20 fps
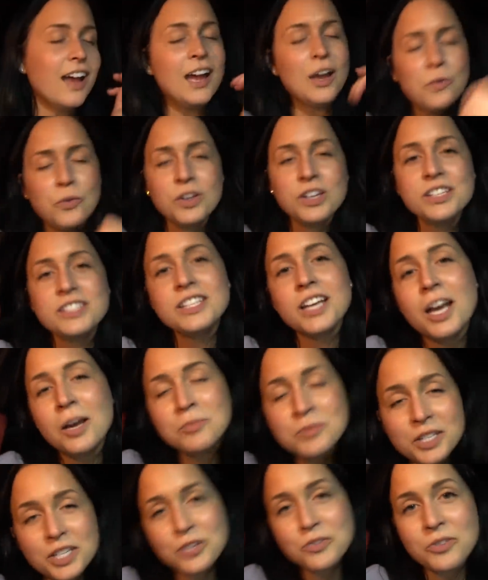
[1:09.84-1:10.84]
I wanted to
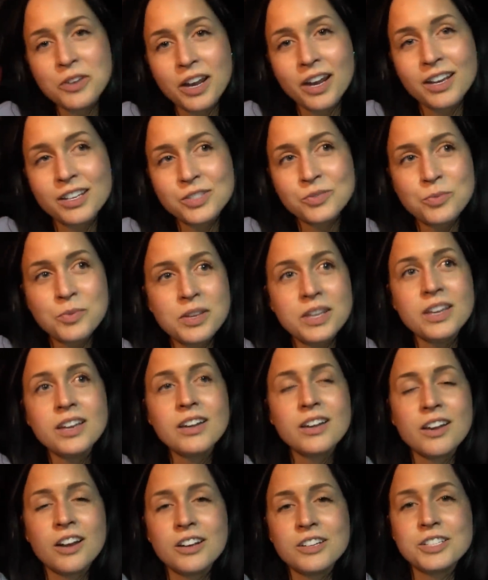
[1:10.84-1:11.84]
update you guys. We
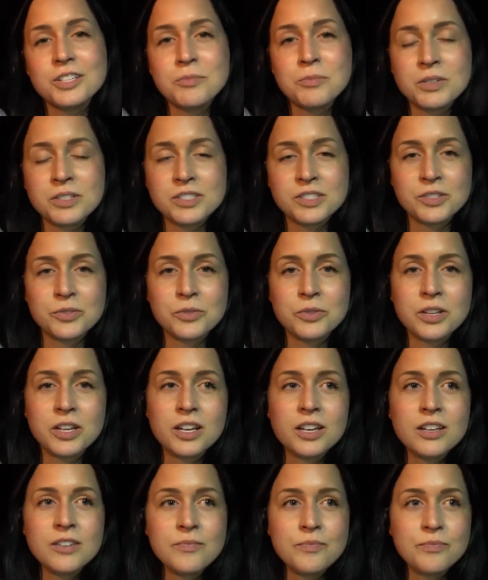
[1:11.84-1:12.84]
got to
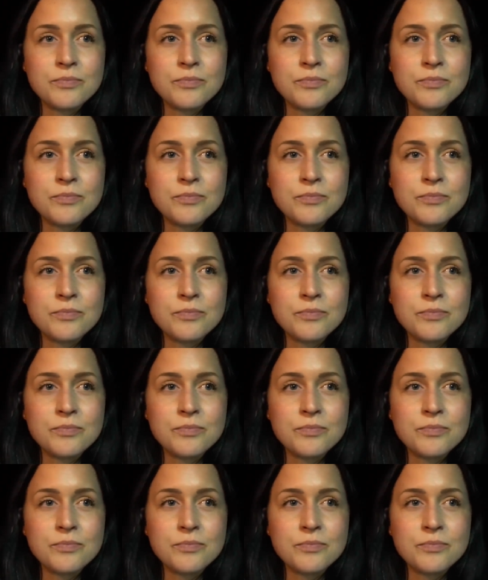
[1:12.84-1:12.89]
Missoula.